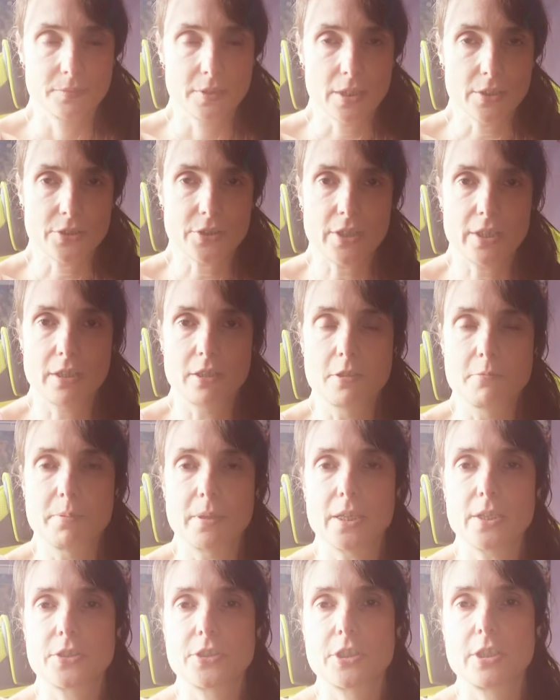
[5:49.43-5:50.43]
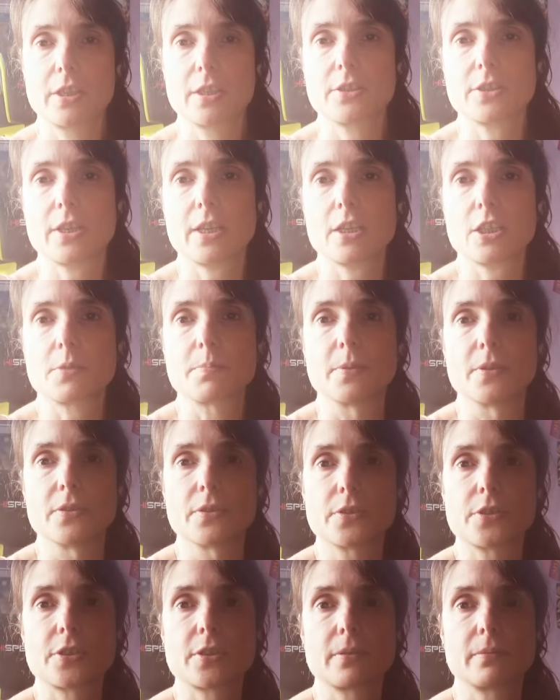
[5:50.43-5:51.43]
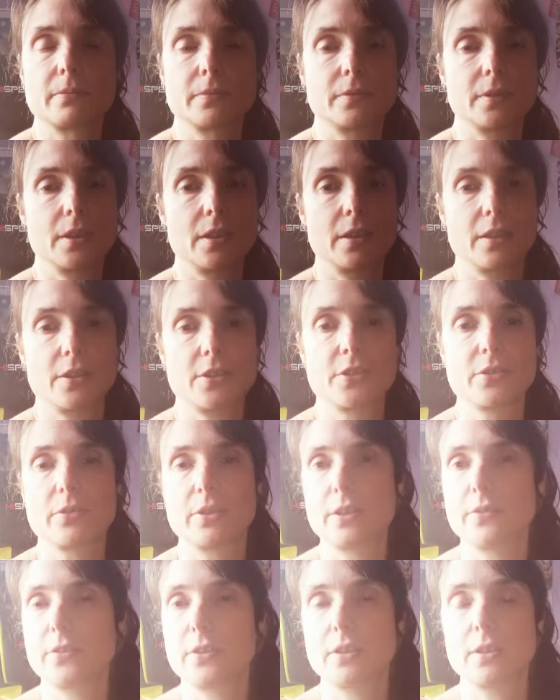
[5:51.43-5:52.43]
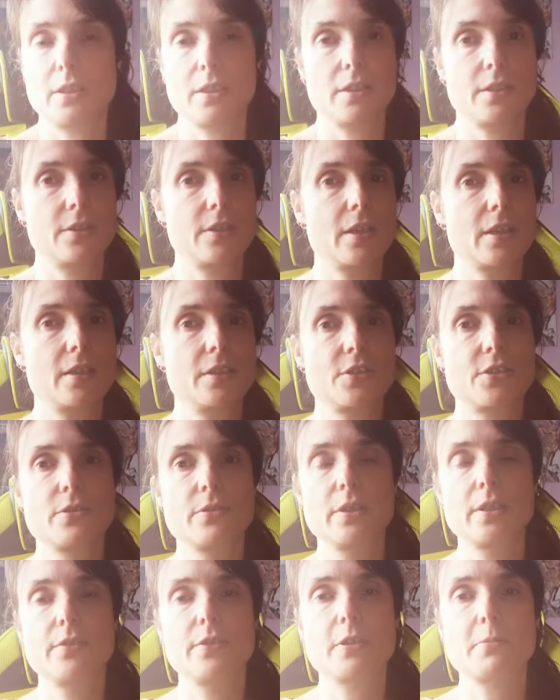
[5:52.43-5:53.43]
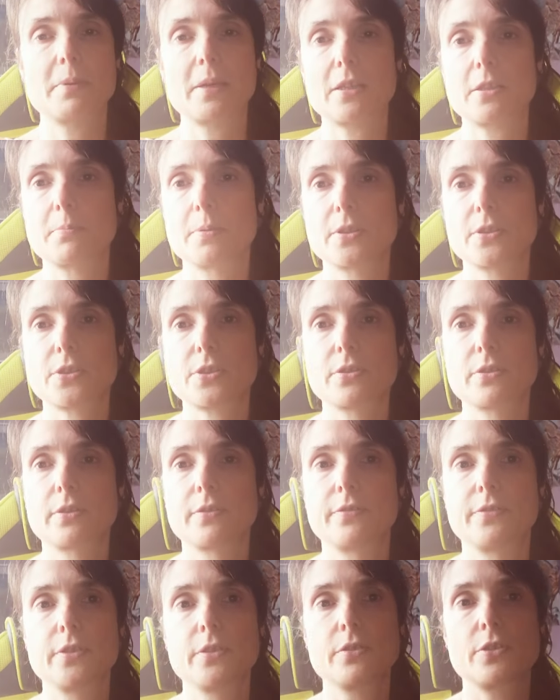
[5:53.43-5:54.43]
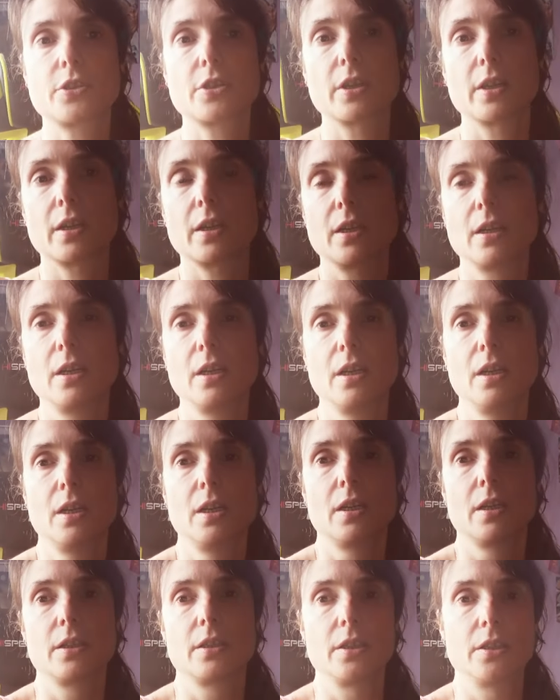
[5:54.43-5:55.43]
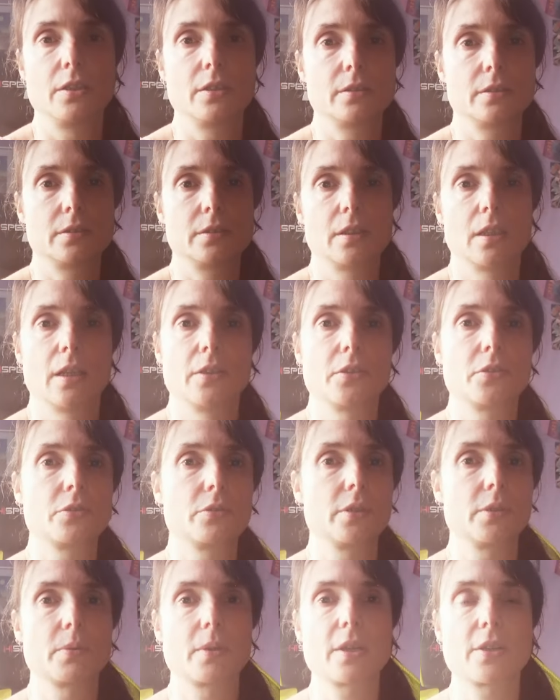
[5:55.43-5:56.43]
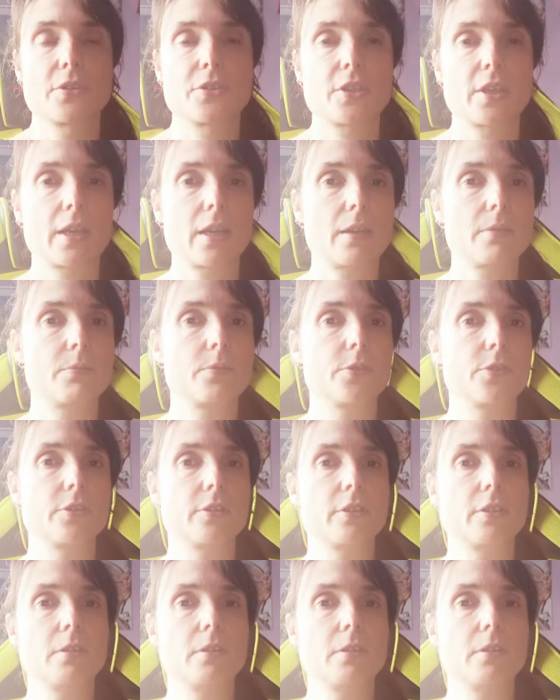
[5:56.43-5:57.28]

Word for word: Yeah, saying goodbye to the attachments. It's not even, yeah, then it's not even about the person or the future uh, you thought you were going to have with